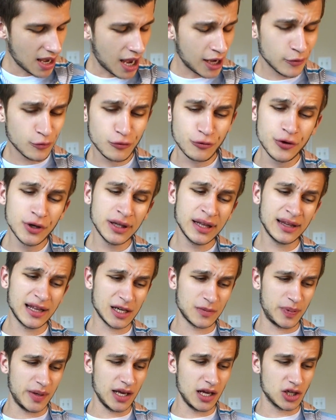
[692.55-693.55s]
I really
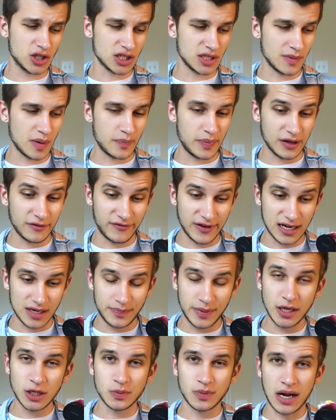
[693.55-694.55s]
like Peach because I'm a big fan
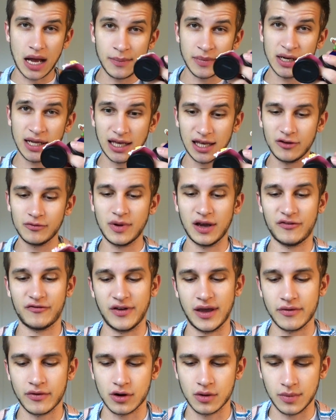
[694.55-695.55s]
of Peach, but I'm going to give my
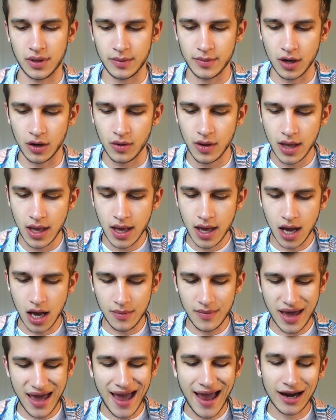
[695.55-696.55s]
favorite Amiibo
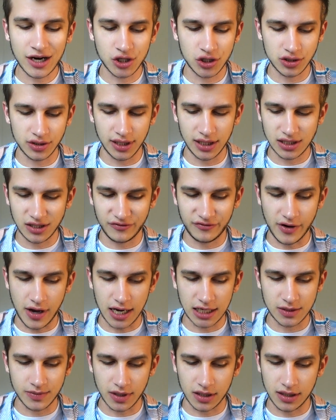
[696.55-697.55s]
actually to
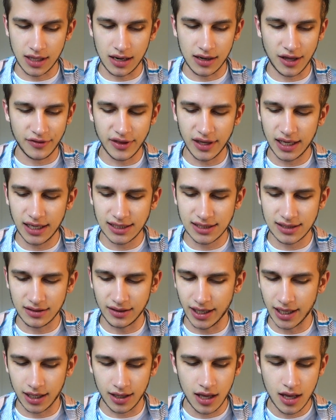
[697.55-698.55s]
Fox McCloud. I think he's
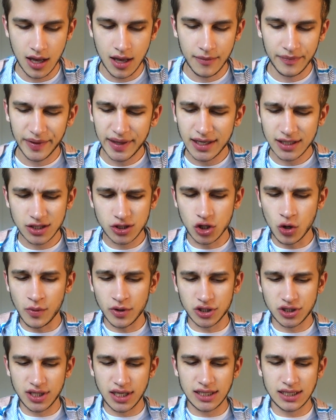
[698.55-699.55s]
like, he has so
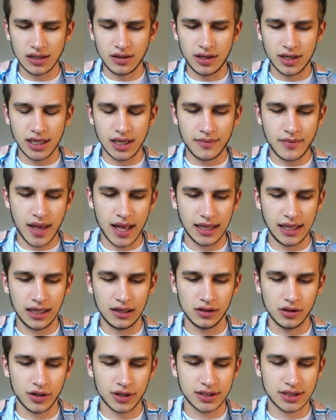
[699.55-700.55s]
much detail on him, and he
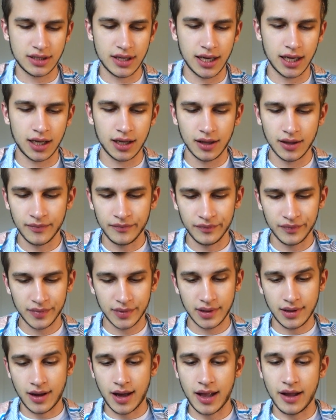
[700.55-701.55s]
looks like,
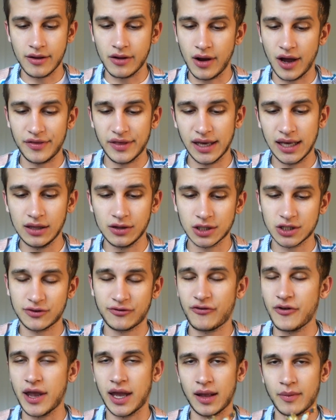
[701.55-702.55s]
I don't know, I think he looks
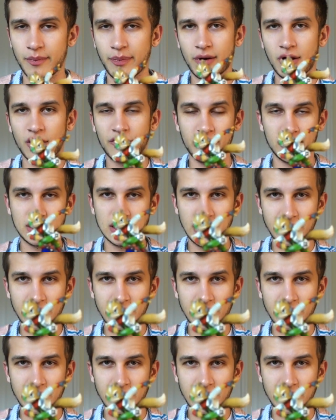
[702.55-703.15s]
freaking perfect.